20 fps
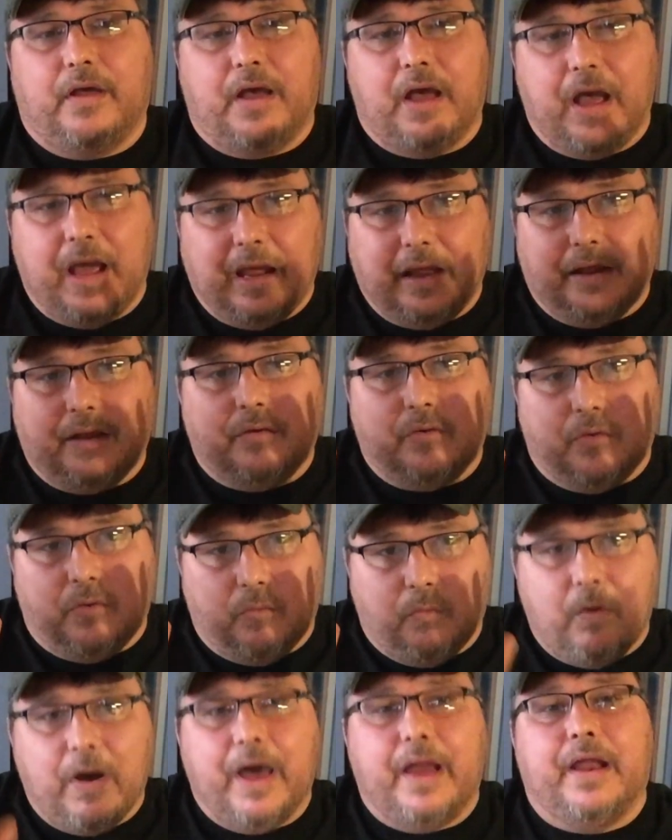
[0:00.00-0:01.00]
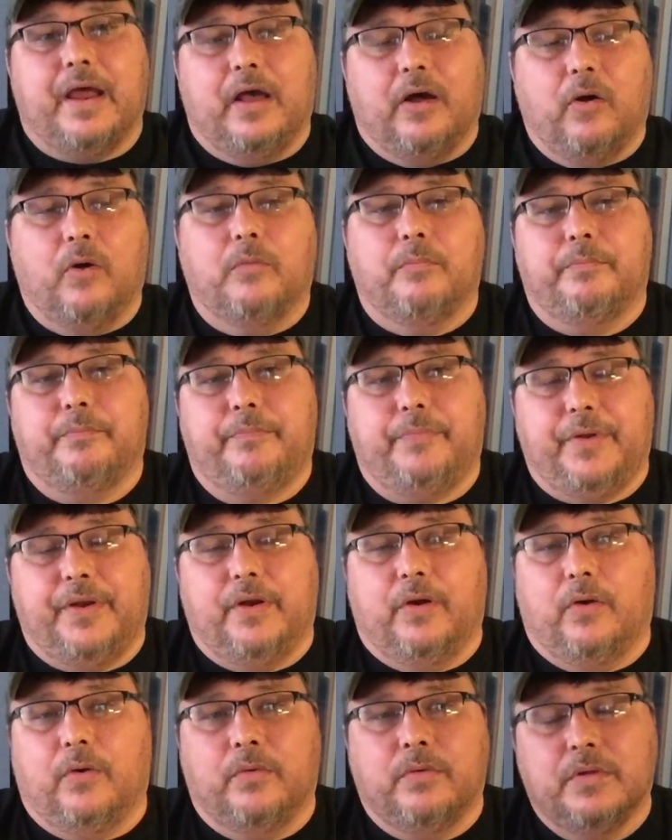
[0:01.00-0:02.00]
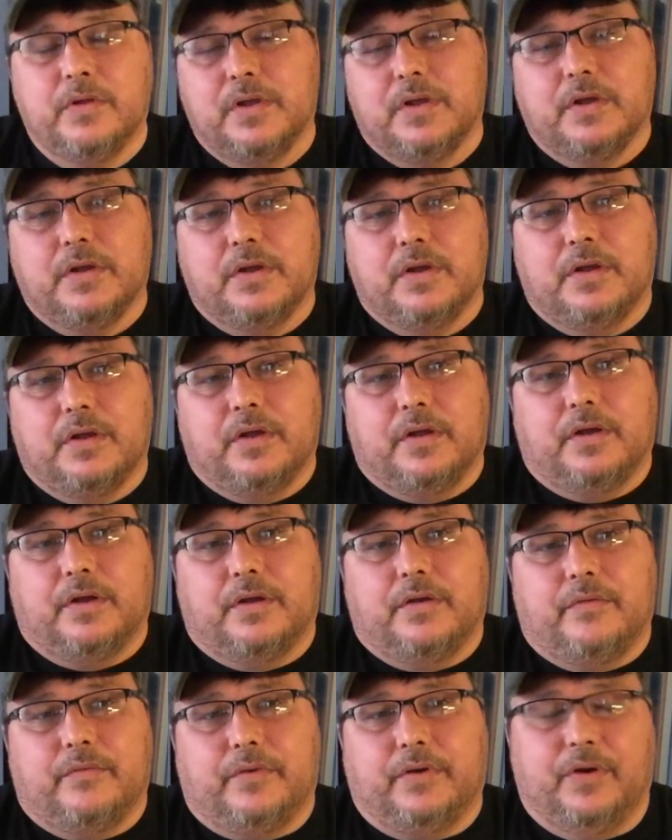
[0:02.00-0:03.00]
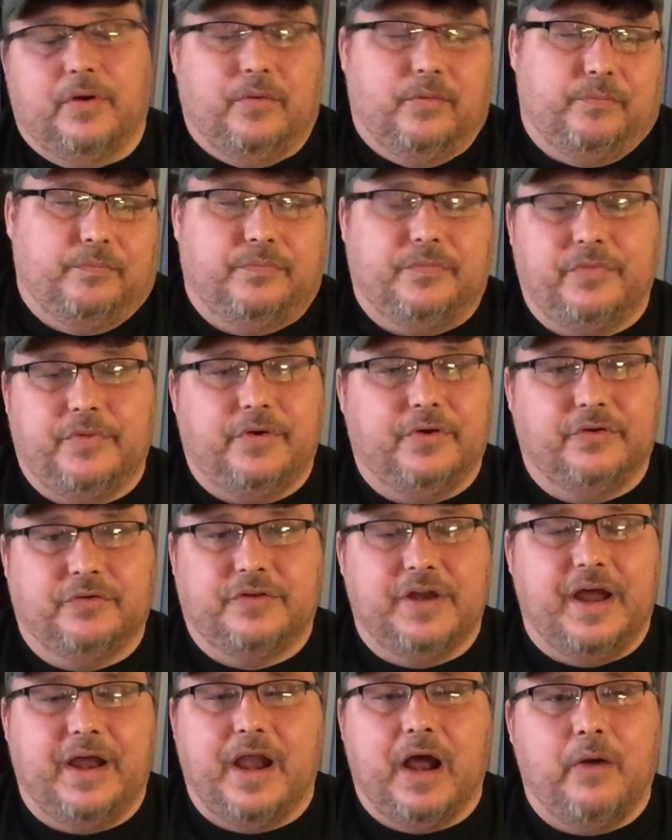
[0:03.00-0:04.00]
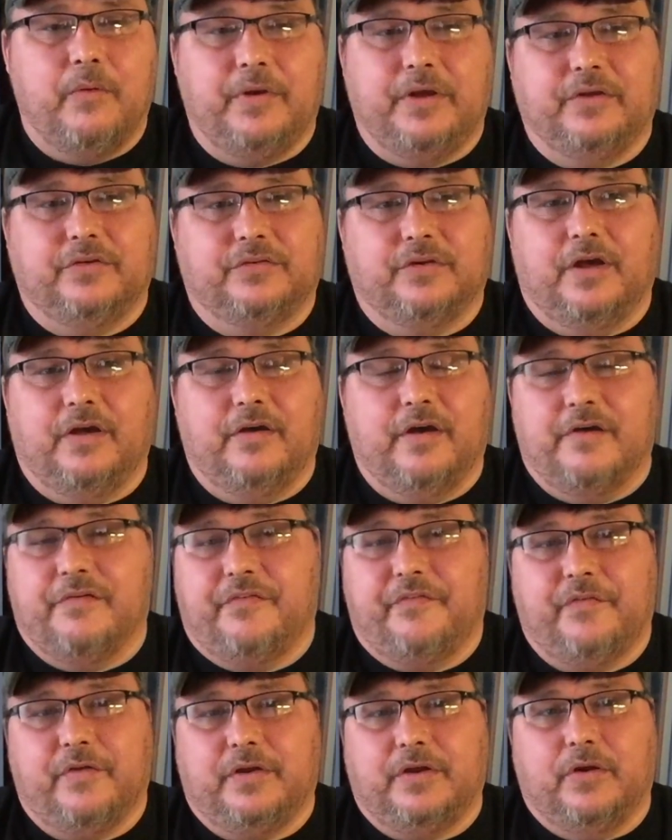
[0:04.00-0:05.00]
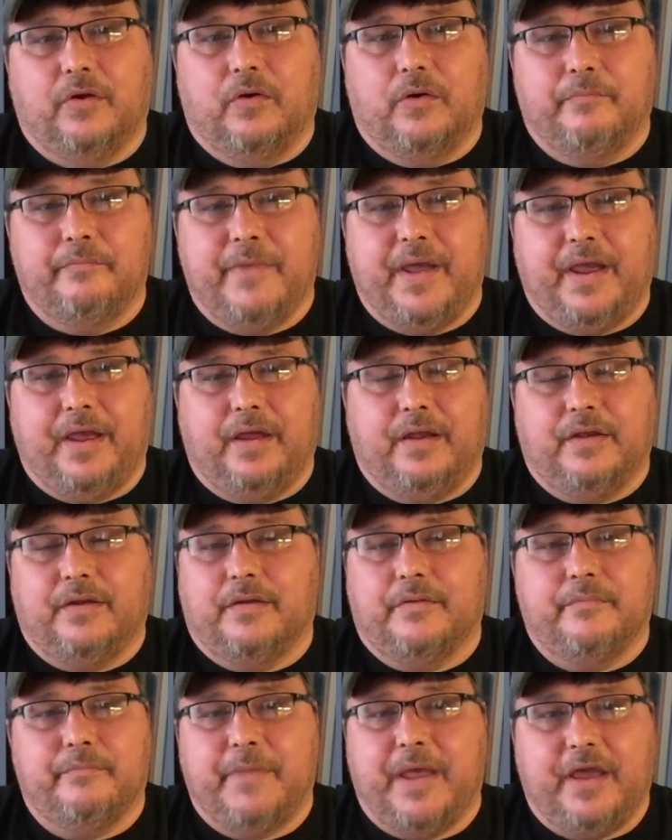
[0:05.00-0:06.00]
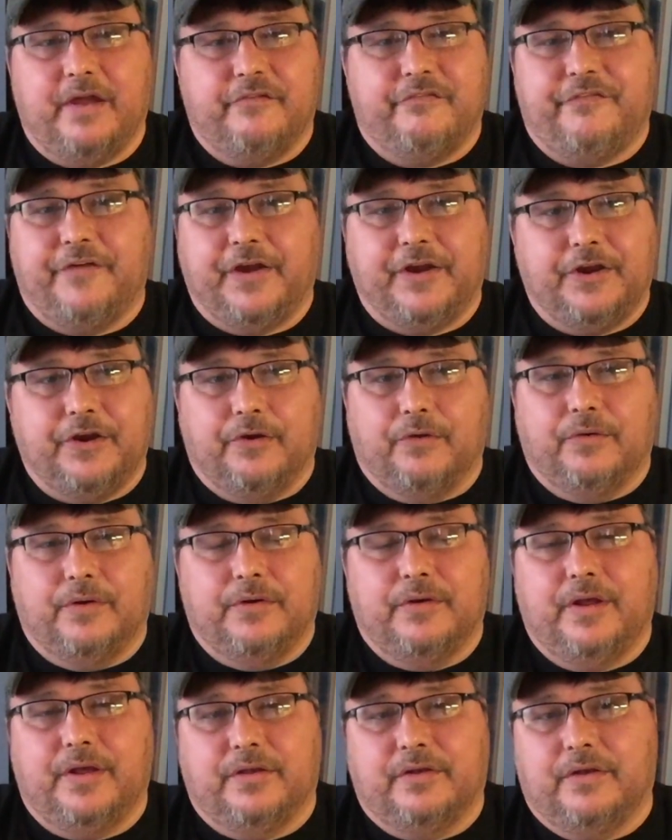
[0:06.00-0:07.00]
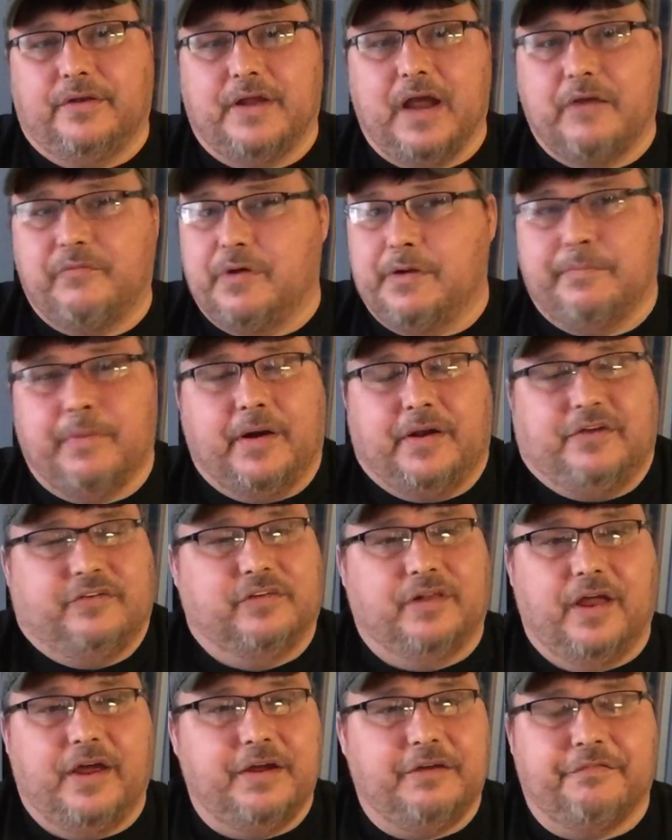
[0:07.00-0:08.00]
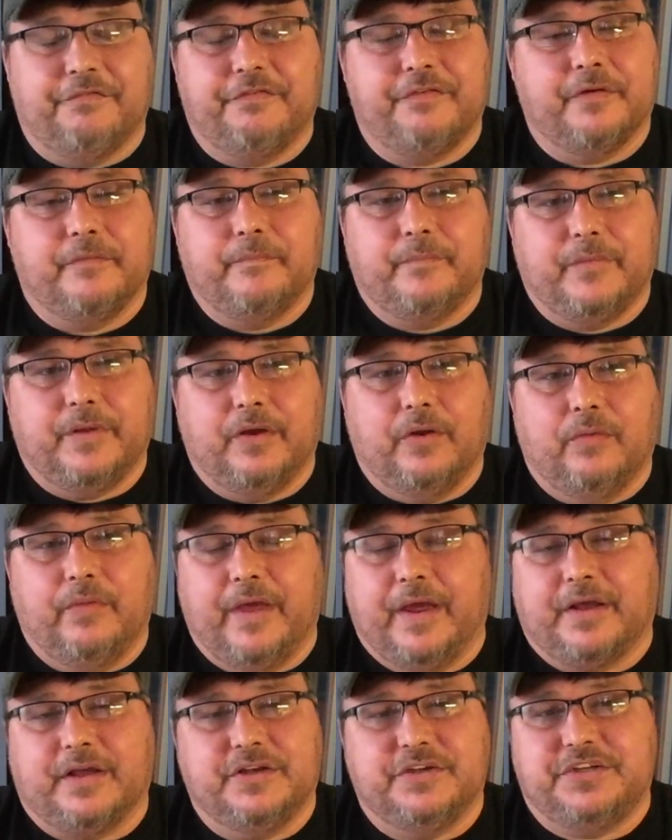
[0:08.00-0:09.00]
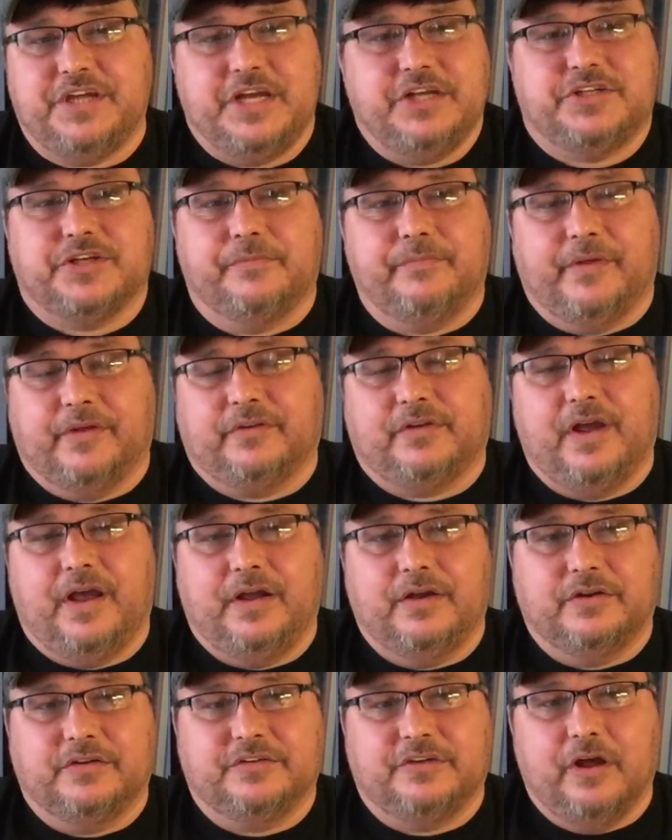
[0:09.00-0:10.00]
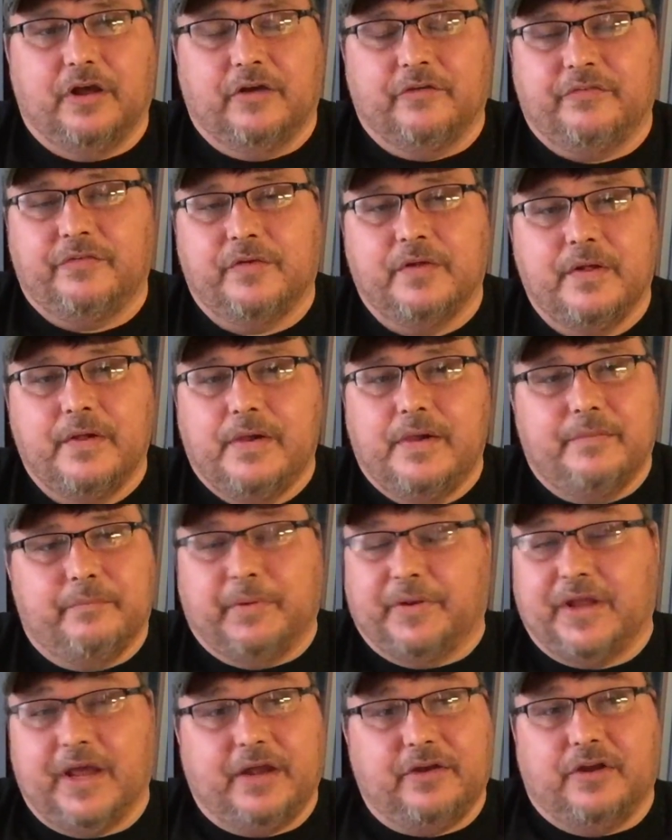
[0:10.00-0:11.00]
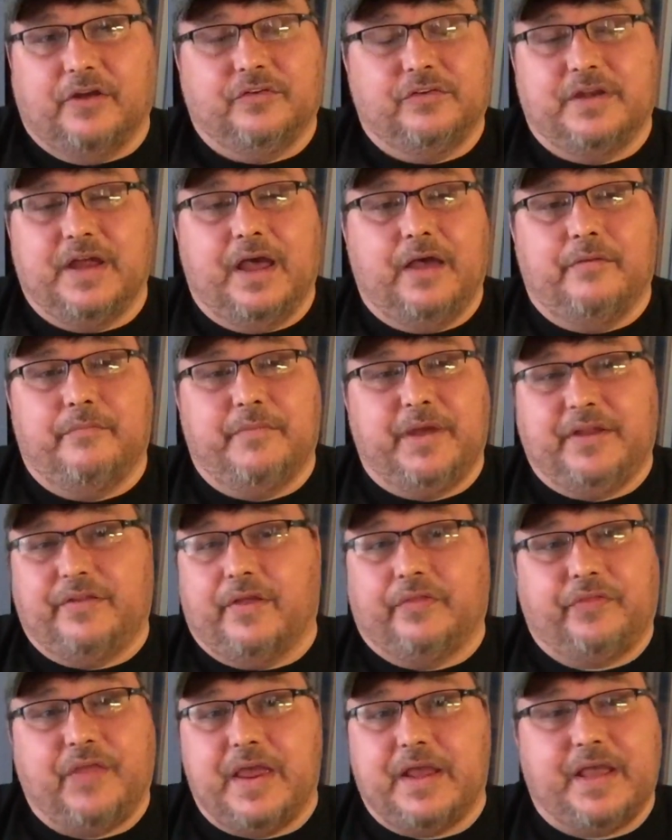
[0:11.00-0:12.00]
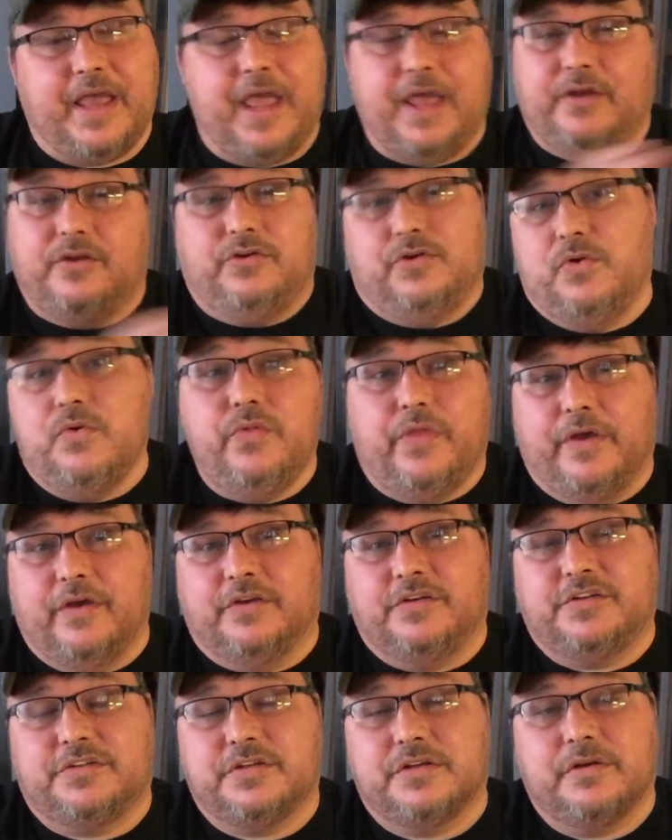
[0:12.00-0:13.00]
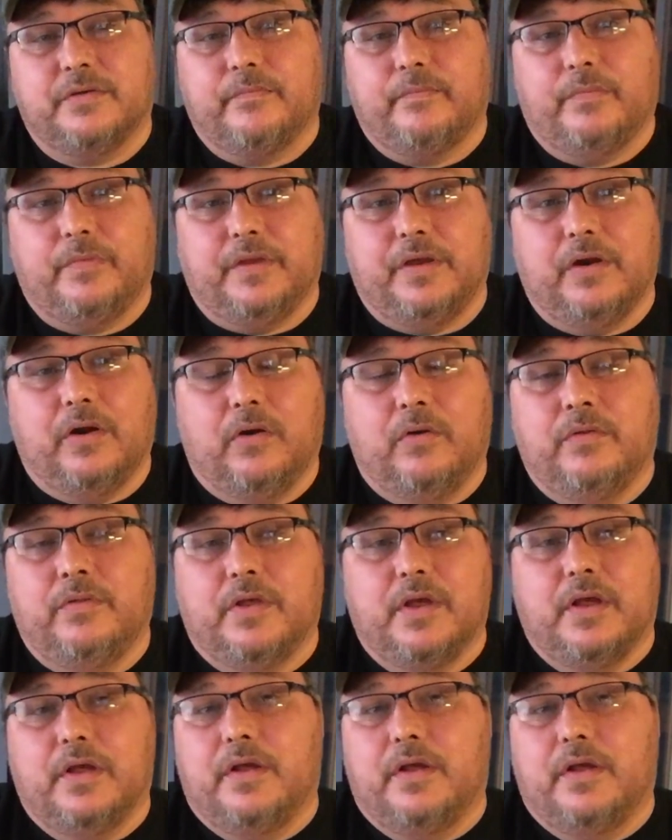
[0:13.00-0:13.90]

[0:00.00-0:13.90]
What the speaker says: I want to help. You know, there's not always a man figure in everybody's life, you know, that can teach them this kind of stuff. But that does not mean that they can't do this, you know.